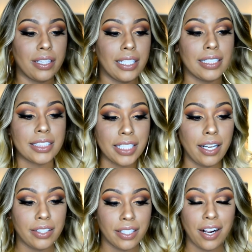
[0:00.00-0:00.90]
this
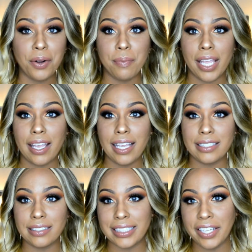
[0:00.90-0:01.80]
color on me,
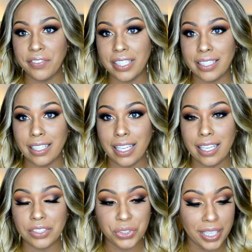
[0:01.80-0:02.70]
it definitely
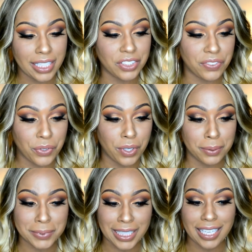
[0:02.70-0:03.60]

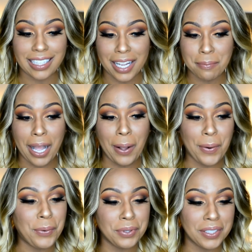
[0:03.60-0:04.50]
transforms kind of like my
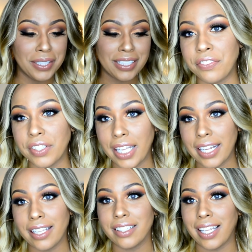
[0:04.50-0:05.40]
whole look. like
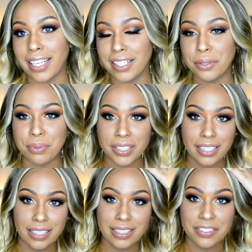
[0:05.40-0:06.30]
I look like a
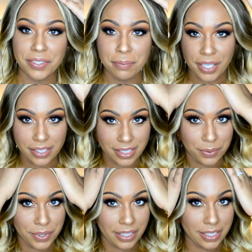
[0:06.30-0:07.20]
completely different person
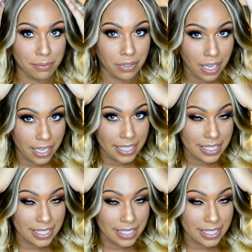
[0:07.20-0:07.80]
with this blonde